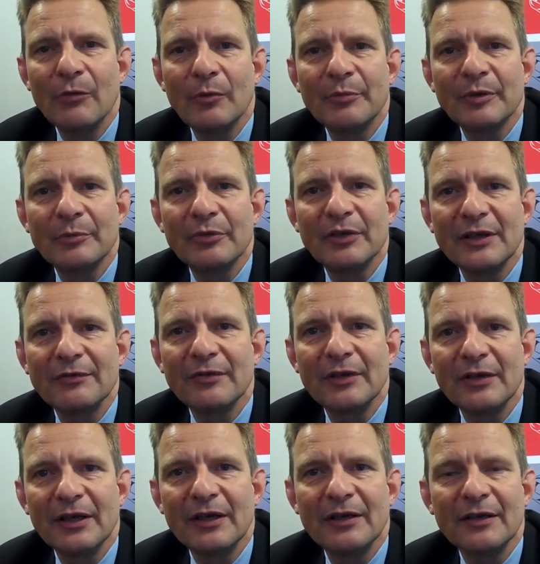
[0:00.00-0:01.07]
will people live
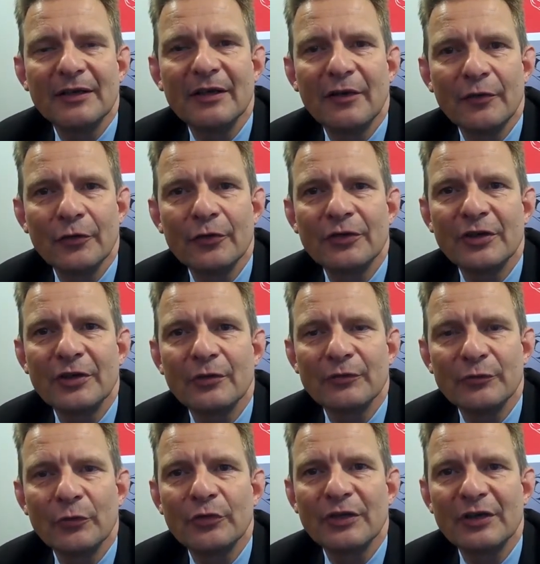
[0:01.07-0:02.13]
in 30 or
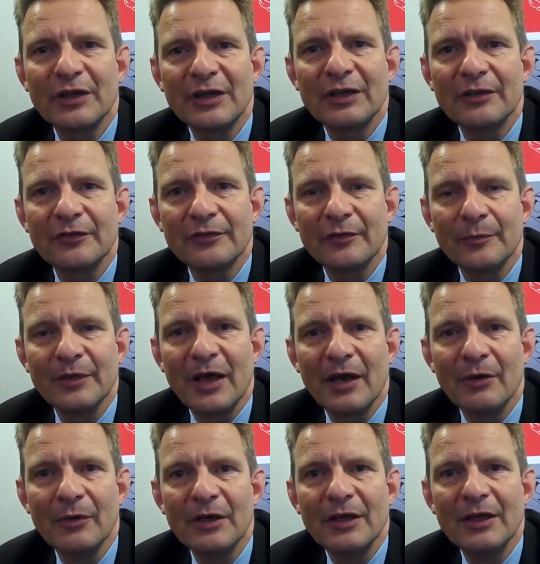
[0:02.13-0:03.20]
40 years from
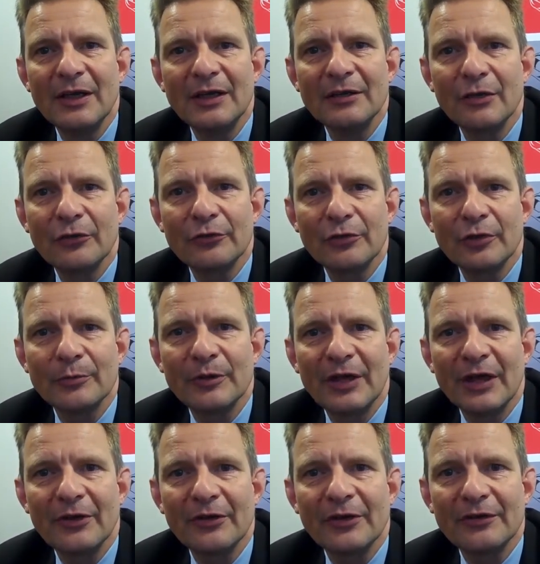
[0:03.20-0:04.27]
now in those urban
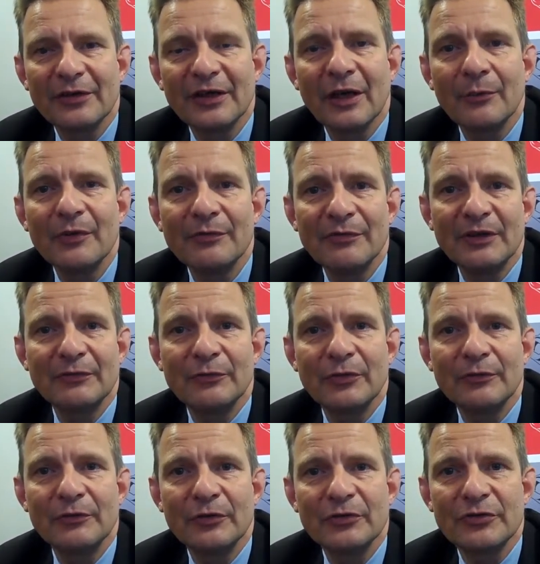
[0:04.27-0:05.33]
areas, yeah. and how we fit for
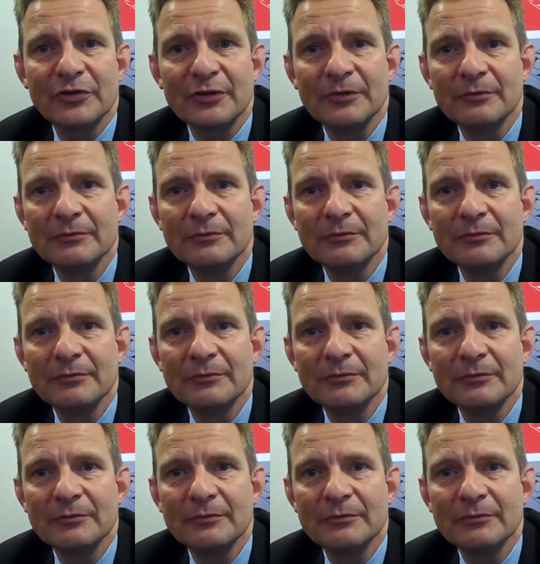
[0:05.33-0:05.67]
the future.